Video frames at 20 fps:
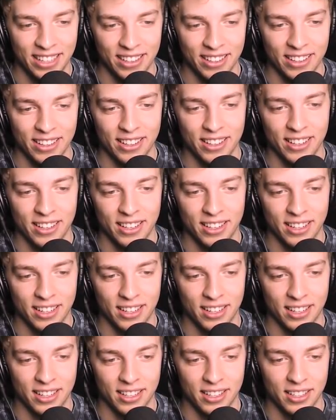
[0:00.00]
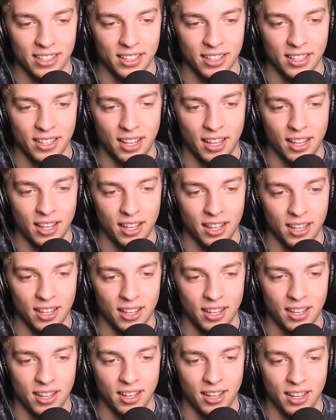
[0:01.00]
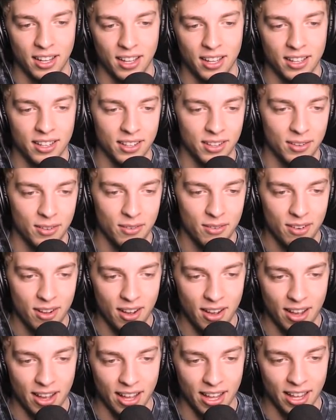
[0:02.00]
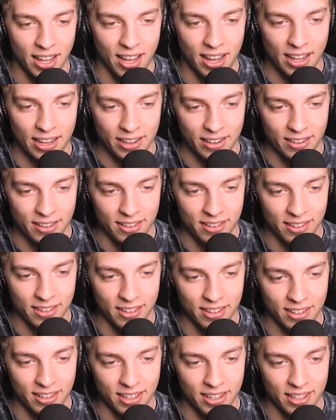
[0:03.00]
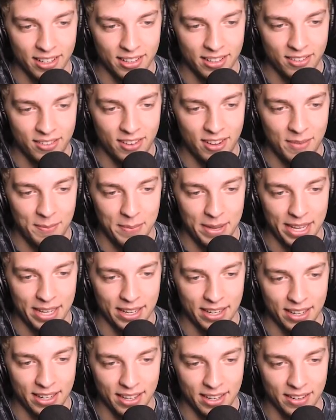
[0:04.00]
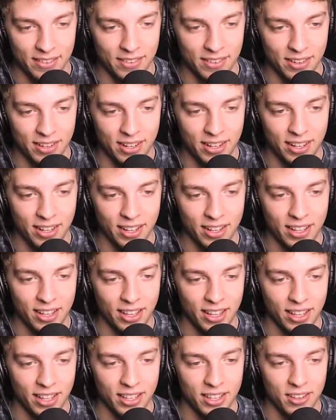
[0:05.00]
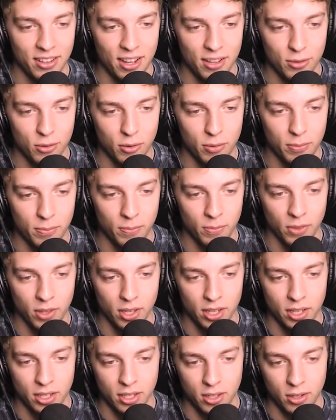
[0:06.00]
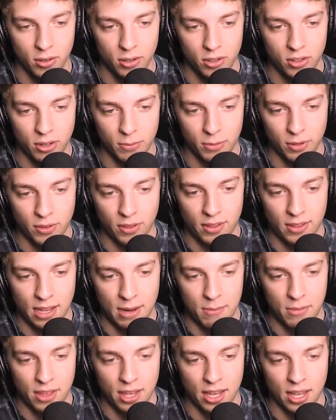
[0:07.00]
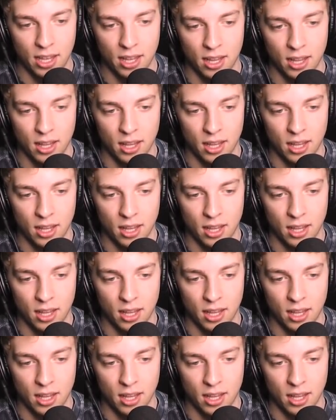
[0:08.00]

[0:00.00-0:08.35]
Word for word: Gosh, that's not, not you cannot say that. What? I just... That's not what I meant. Oh, come on! You guys what is all, this? You always jumped off the same thing.